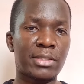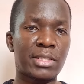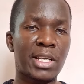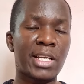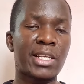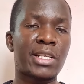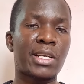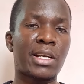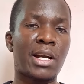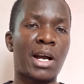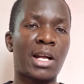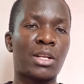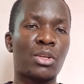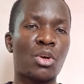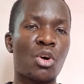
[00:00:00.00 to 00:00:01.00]
take
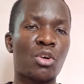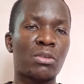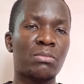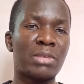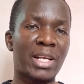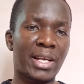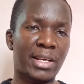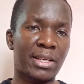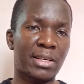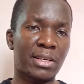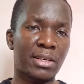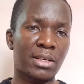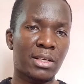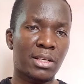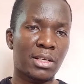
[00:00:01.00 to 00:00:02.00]
a long break
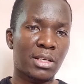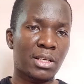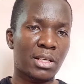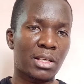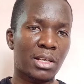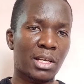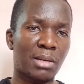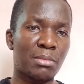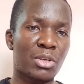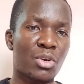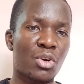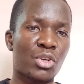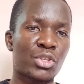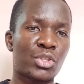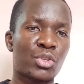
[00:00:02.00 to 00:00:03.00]

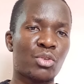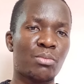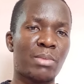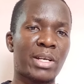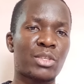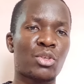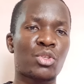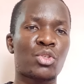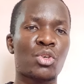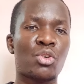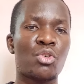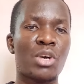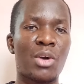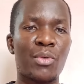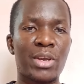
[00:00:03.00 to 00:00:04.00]
because you might also
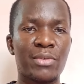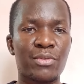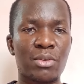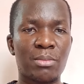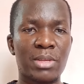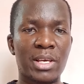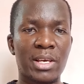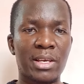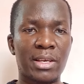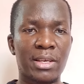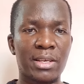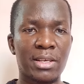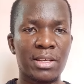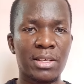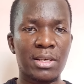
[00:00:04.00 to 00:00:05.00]
go away from the
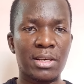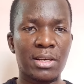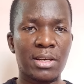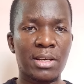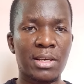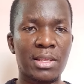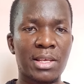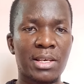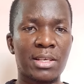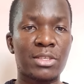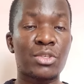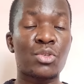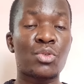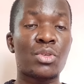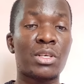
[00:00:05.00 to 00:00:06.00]

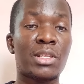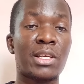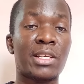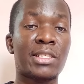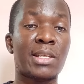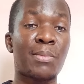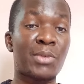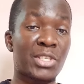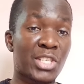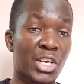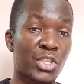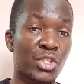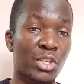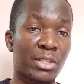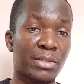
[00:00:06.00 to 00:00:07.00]
the
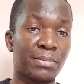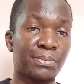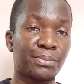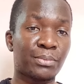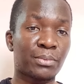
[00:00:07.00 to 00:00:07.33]
interpretation.